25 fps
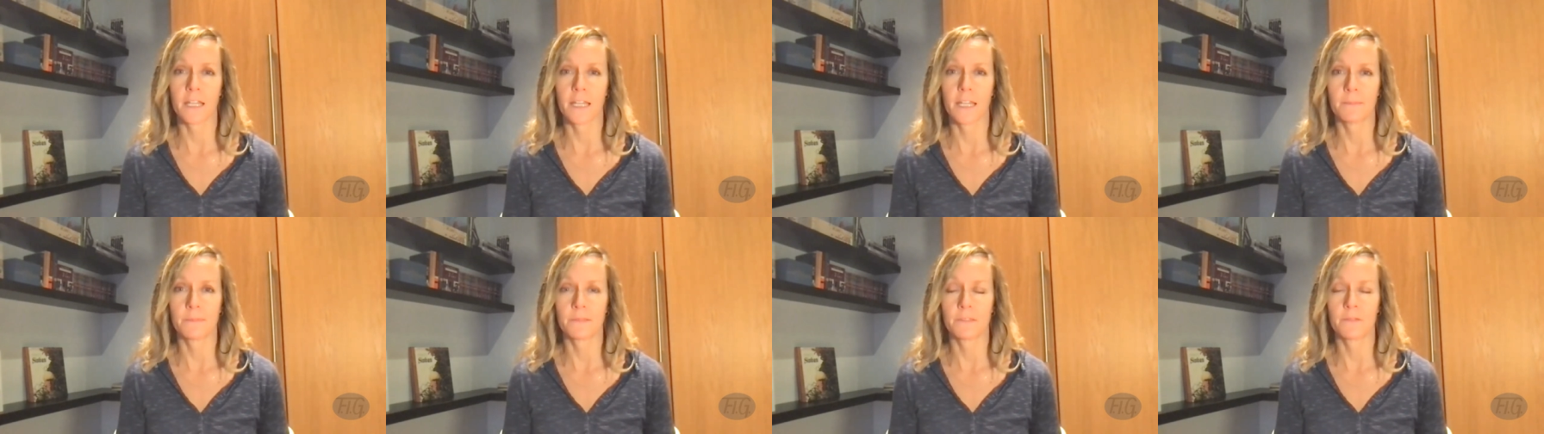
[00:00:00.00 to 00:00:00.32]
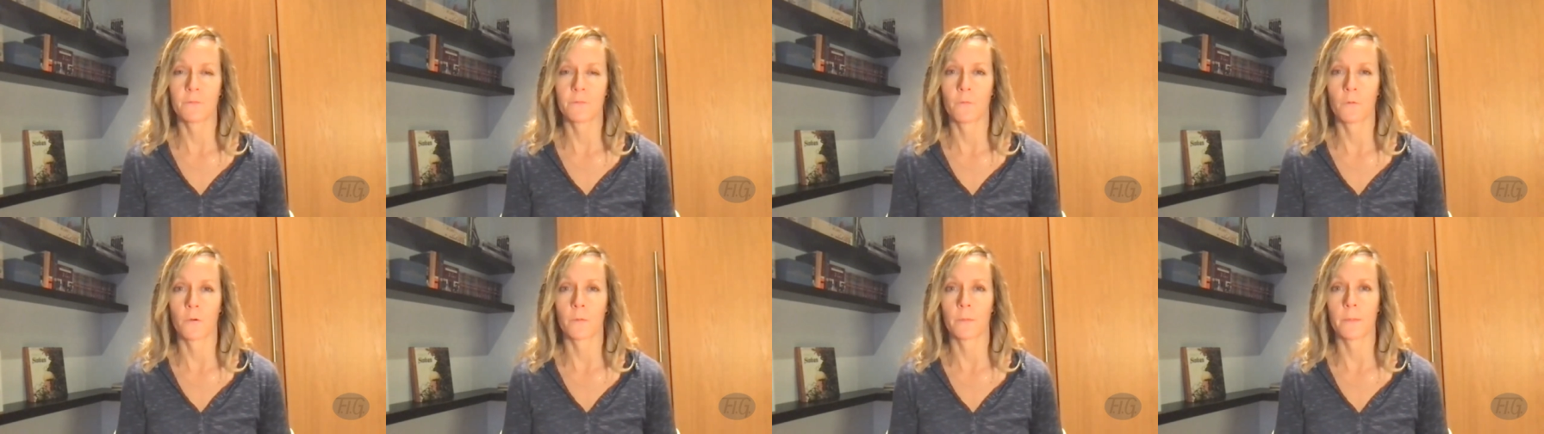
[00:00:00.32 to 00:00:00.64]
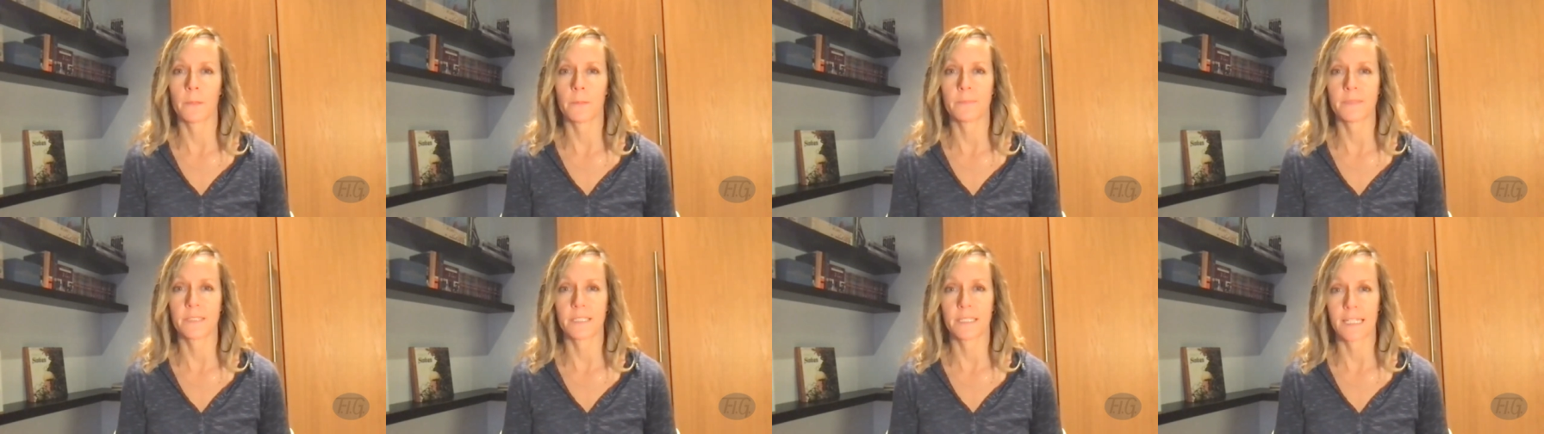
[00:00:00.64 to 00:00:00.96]
types of
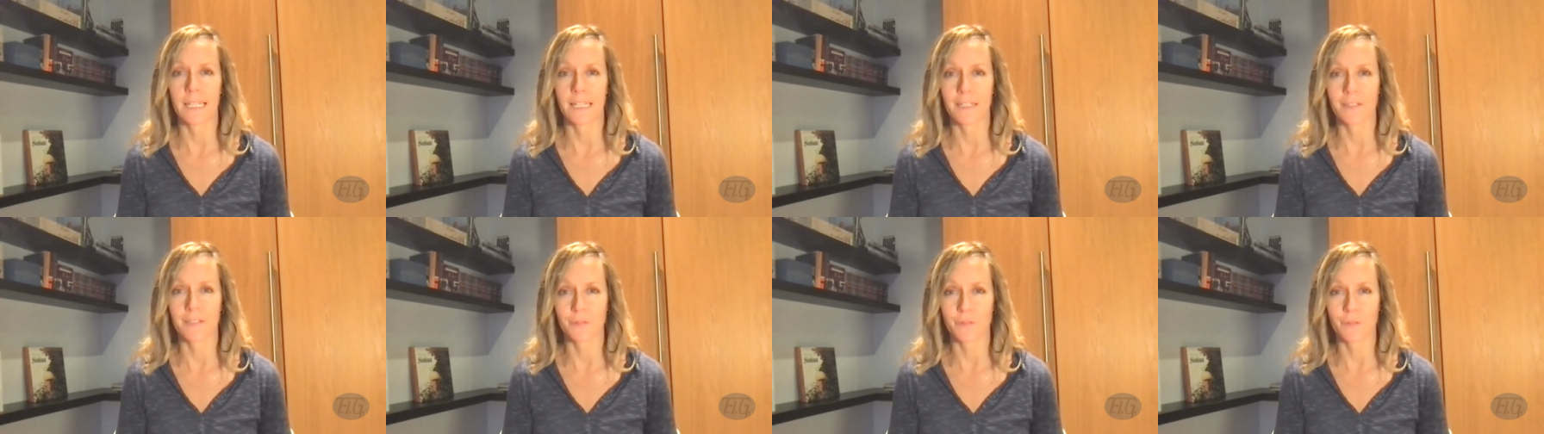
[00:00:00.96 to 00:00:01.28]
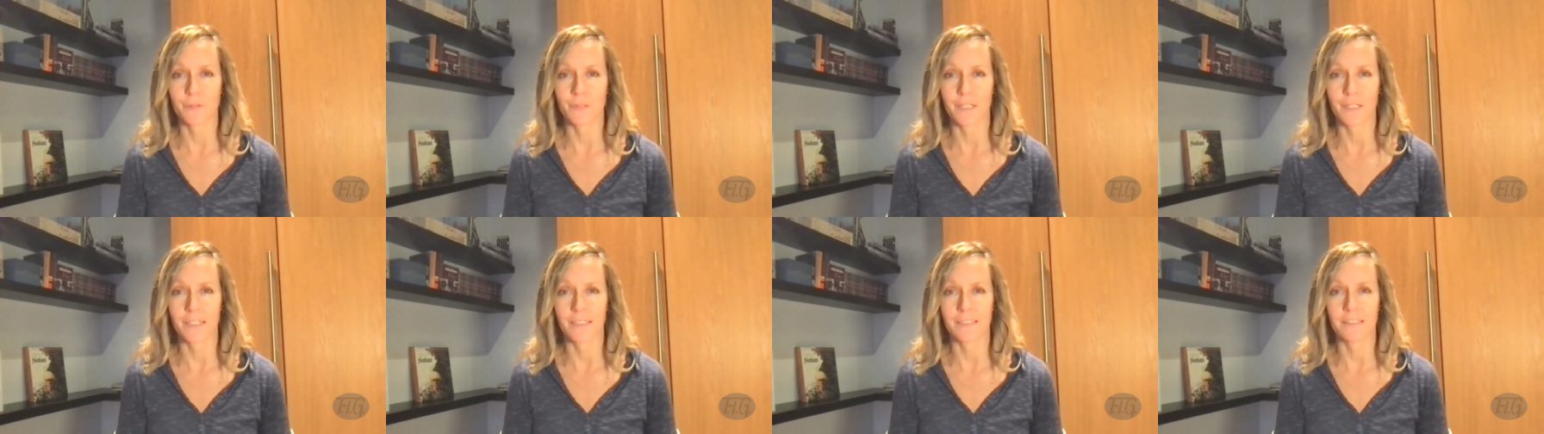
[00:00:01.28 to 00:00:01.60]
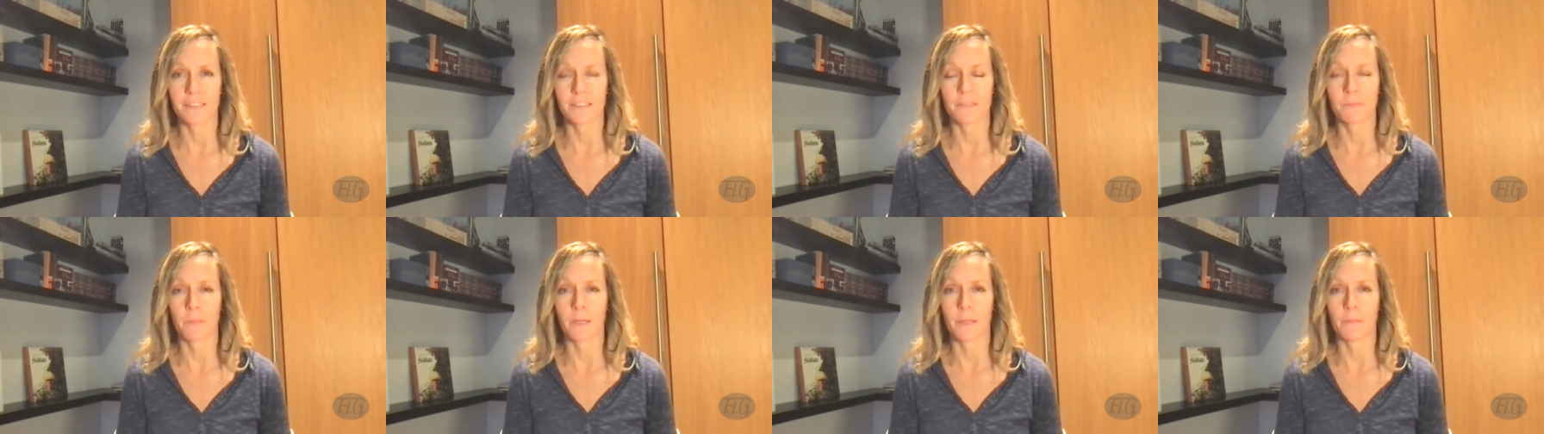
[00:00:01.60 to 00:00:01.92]
warm-ups and
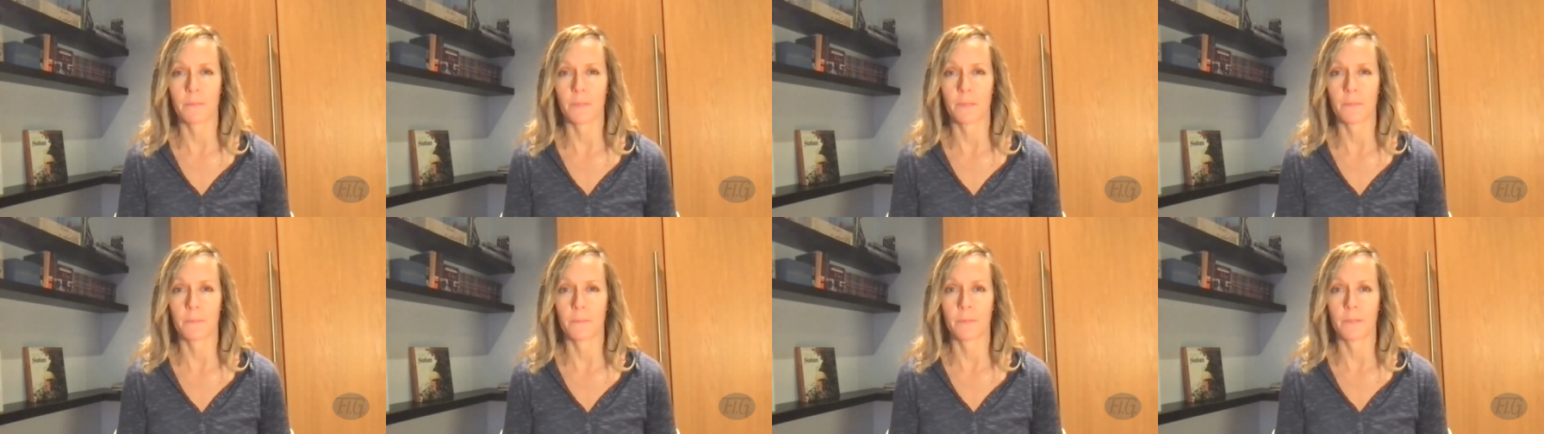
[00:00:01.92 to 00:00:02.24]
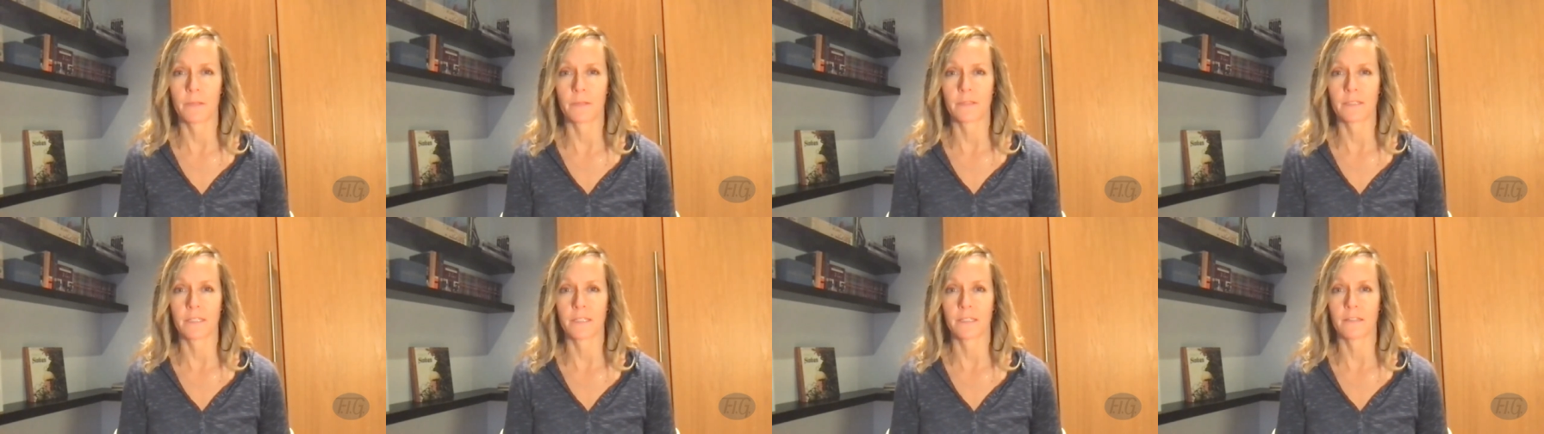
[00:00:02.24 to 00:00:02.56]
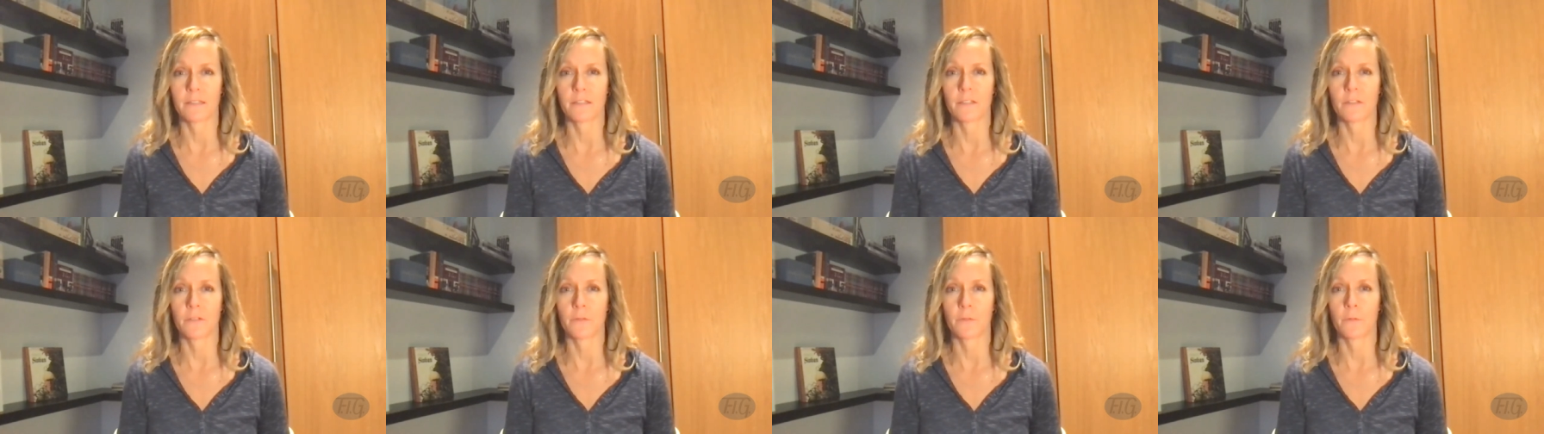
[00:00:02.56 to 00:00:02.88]
exercises might be built
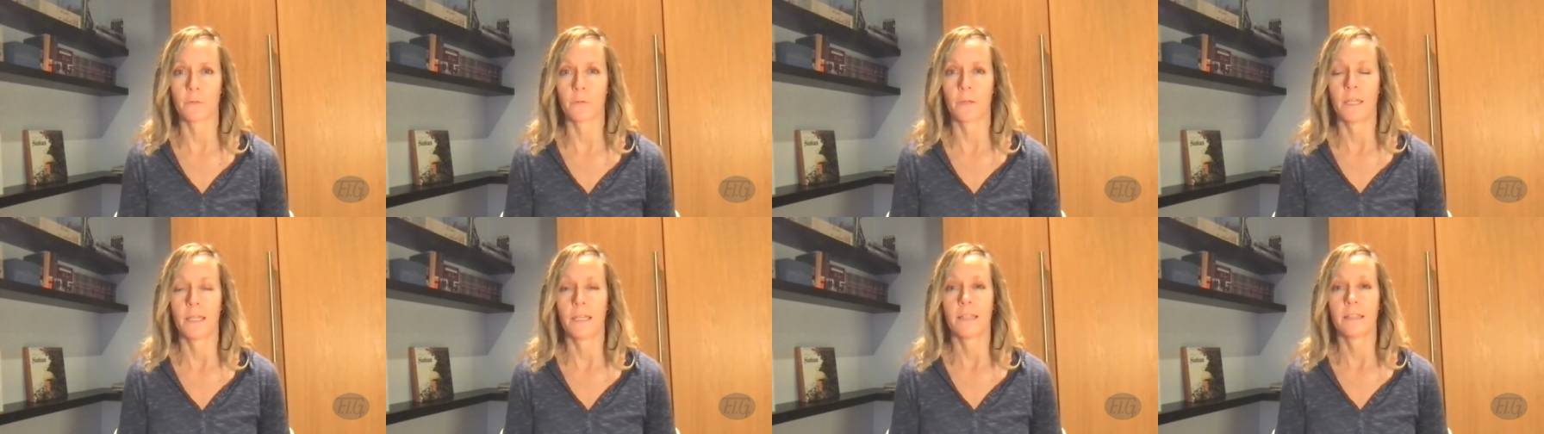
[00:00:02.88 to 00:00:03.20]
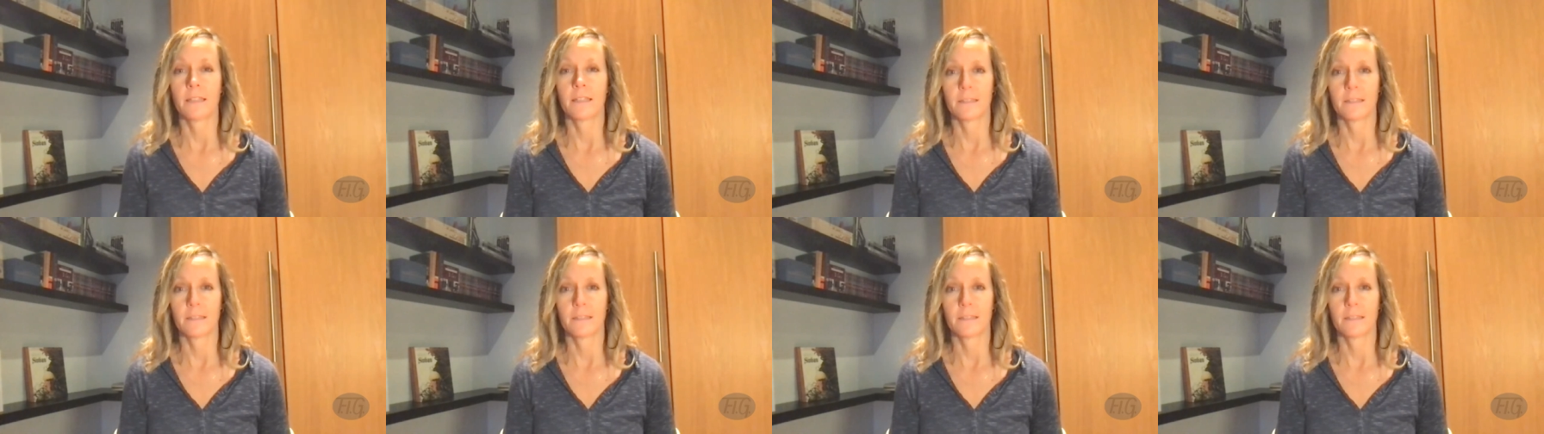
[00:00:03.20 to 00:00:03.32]
into